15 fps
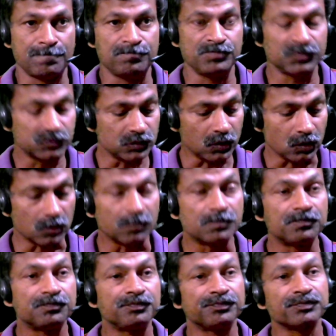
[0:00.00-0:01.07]
So
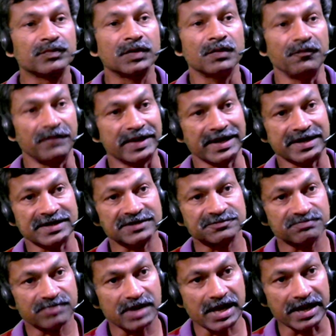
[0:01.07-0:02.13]
we can
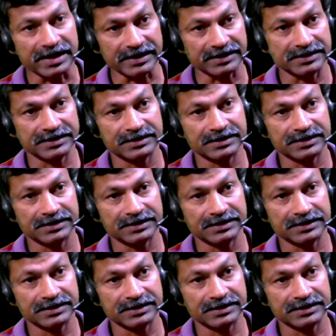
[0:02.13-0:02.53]
explain